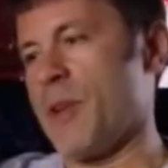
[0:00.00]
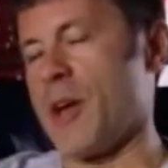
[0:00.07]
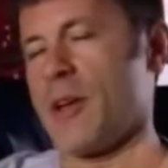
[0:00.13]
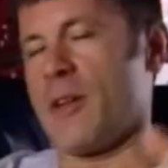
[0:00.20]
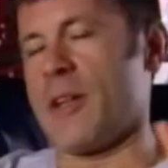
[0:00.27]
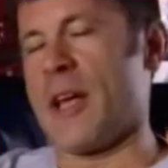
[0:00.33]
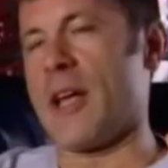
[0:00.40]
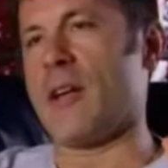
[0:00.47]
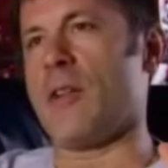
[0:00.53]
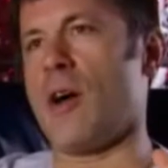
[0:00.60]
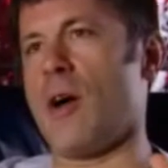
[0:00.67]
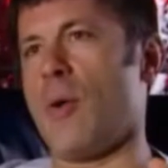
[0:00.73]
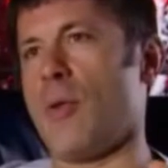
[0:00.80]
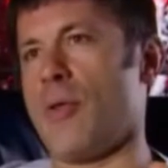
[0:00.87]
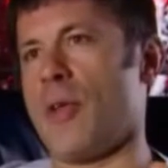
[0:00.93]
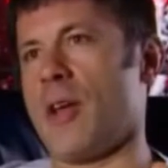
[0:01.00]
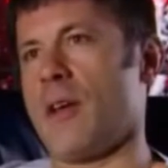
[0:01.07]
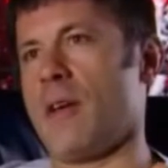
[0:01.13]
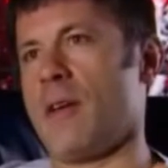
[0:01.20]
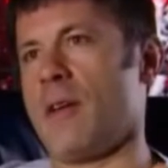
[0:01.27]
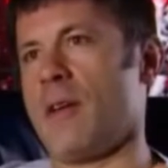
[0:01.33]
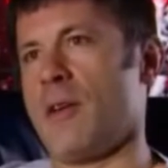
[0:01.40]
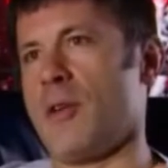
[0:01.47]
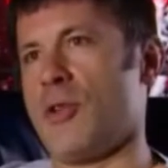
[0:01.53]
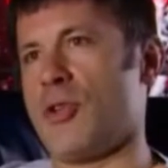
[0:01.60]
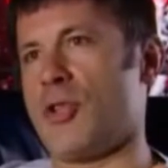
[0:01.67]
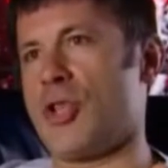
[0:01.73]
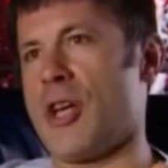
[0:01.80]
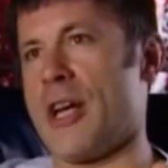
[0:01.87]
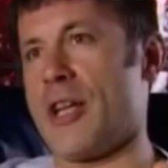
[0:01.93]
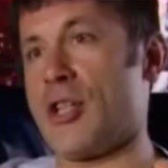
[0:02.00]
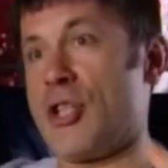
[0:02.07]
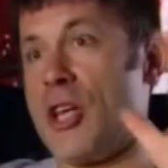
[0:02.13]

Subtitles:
And at of the whole thing, the chair